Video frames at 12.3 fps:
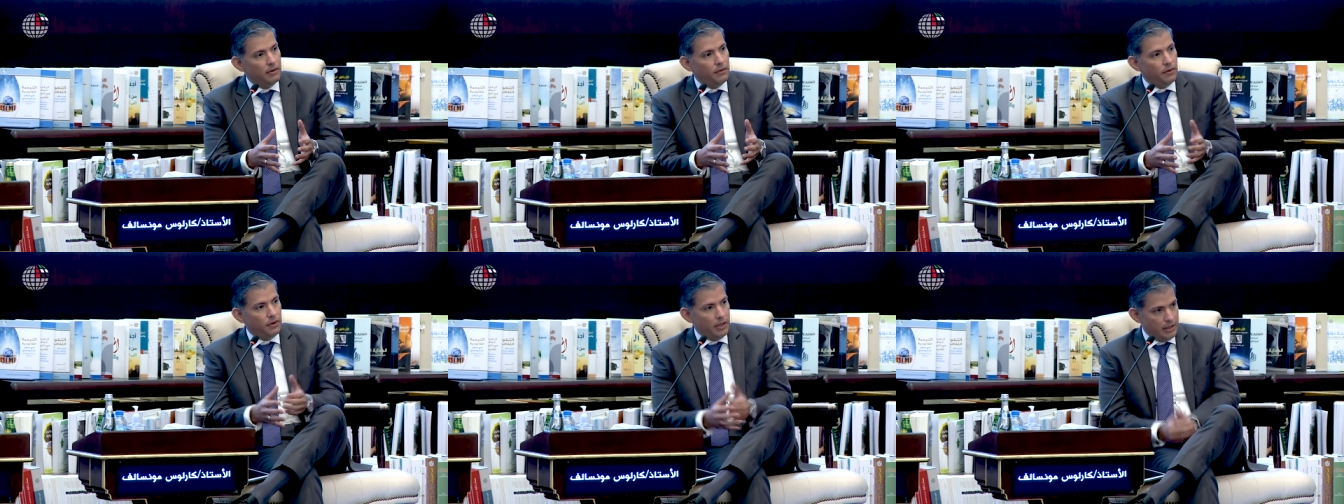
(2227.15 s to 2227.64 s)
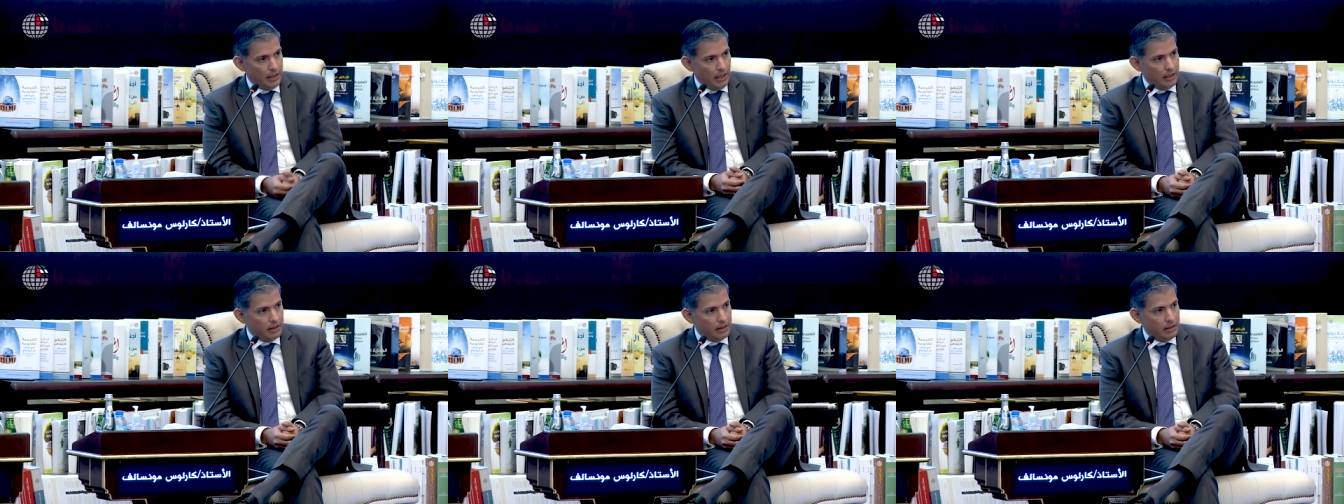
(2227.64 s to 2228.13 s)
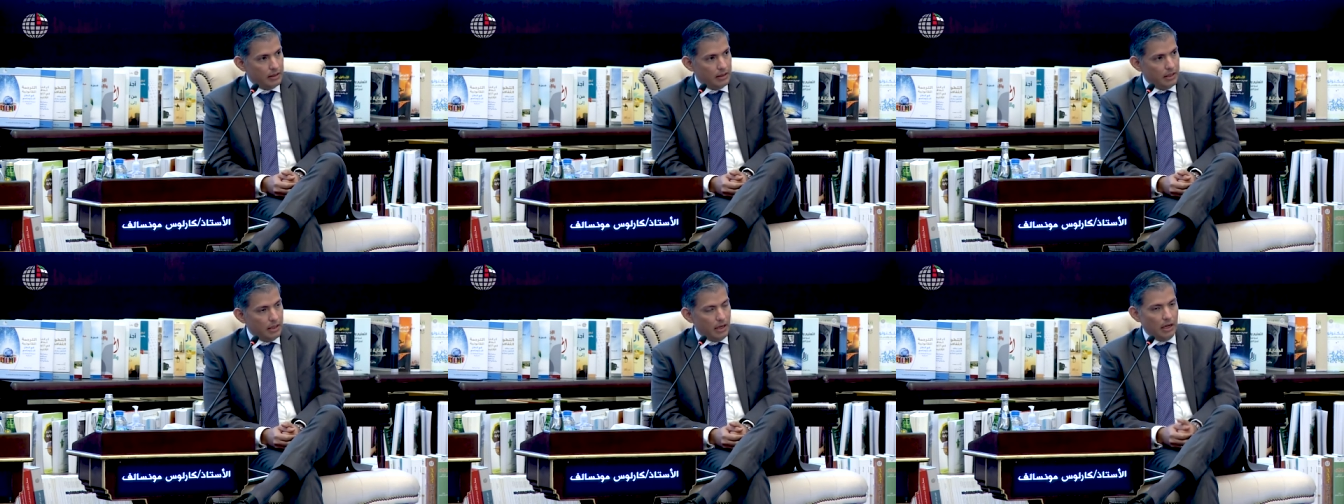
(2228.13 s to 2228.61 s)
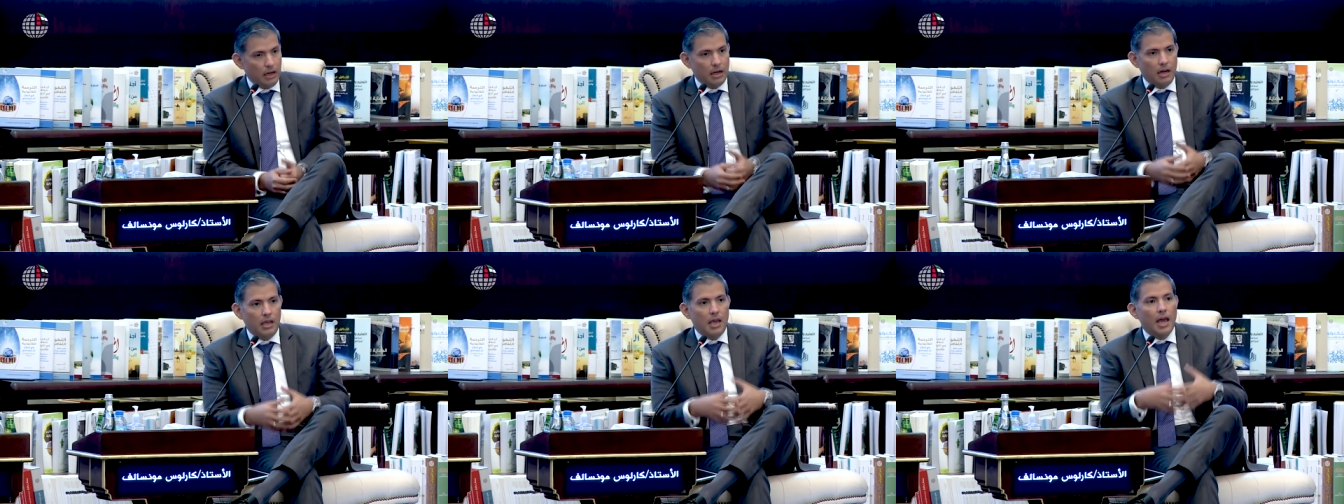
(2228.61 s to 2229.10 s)
from the states and
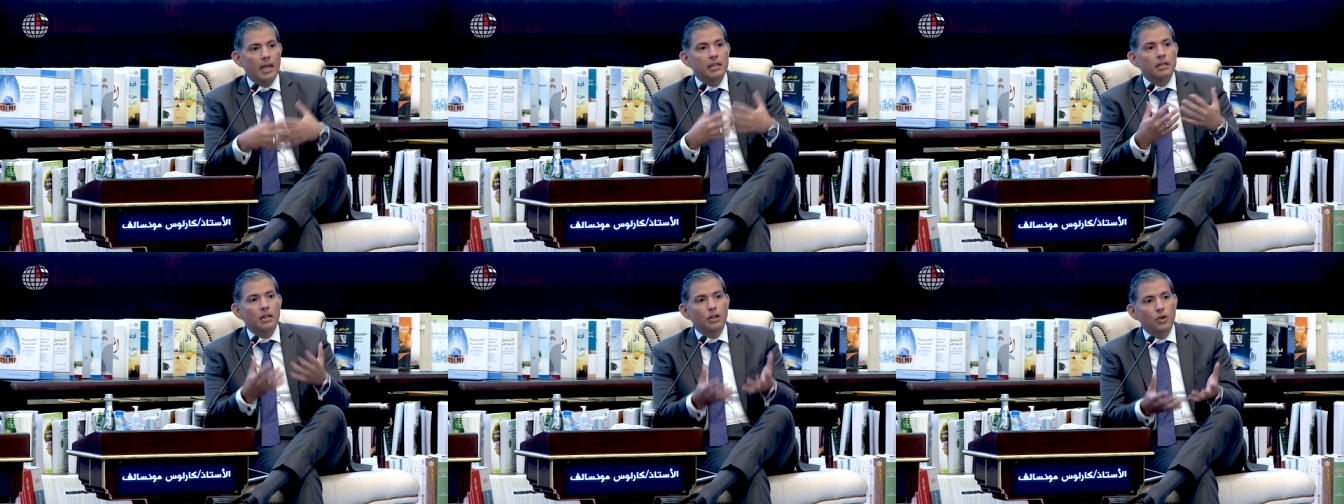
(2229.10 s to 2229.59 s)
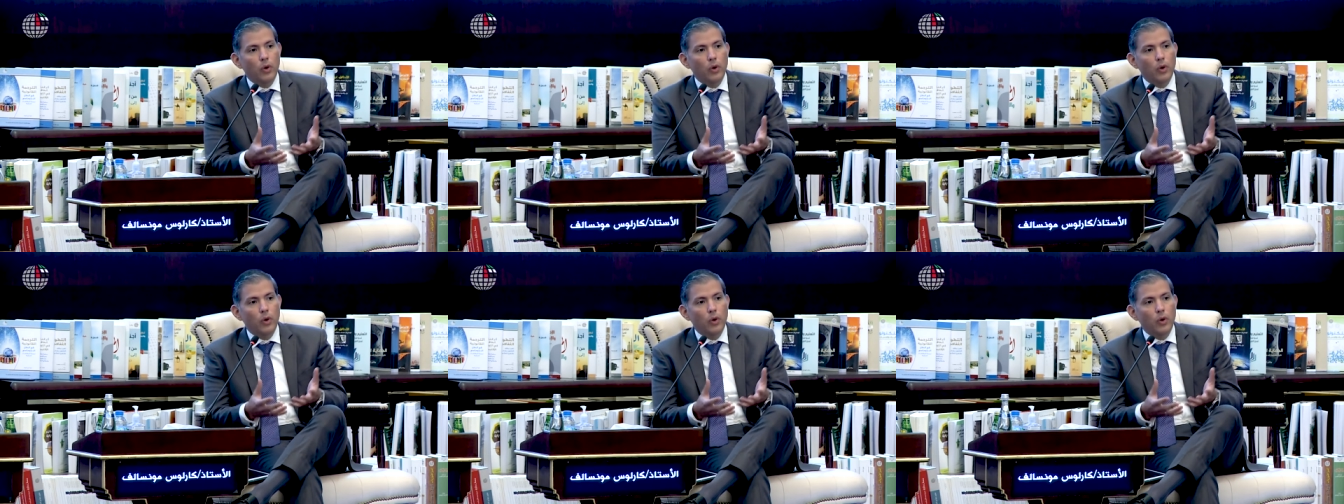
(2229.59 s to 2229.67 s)
create new